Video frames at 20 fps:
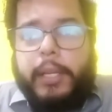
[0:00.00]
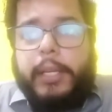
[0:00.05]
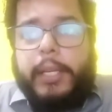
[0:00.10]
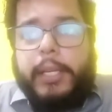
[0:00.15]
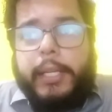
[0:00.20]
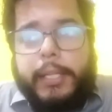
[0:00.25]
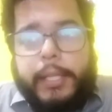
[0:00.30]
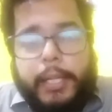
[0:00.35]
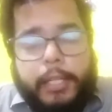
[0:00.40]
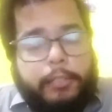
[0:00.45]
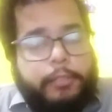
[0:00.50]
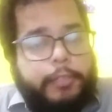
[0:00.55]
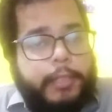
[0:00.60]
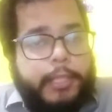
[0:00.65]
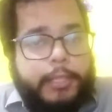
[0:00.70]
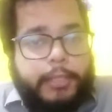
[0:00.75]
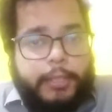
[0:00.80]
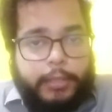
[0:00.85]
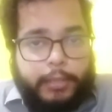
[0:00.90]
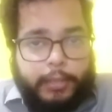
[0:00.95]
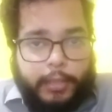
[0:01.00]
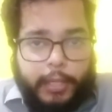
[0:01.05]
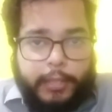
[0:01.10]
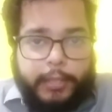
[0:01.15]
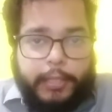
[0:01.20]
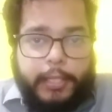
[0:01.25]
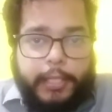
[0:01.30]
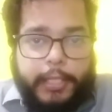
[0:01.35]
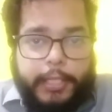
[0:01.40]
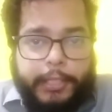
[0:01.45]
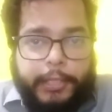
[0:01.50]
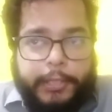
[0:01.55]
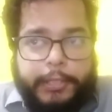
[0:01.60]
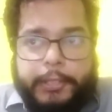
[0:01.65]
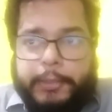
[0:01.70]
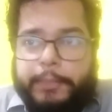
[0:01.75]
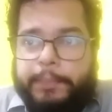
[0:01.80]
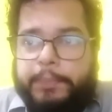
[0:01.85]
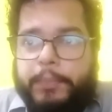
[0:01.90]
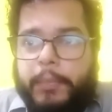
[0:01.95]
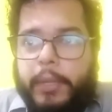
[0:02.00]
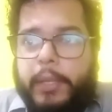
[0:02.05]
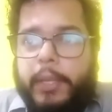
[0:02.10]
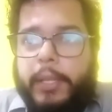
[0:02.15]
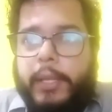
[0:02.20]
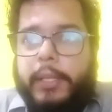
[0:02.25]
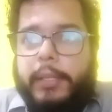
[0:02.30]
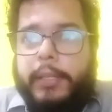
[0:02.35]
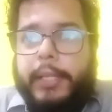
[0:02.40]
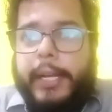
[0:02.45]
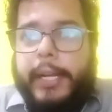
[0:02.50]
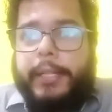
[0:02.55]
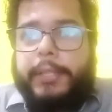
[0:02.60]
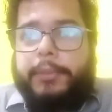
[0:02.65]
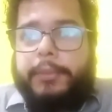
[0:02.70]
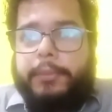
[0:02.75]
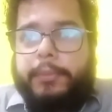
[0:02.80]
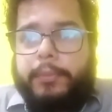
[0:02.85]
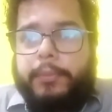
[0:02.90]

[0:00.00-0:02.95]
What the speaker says: he convinced other leaders that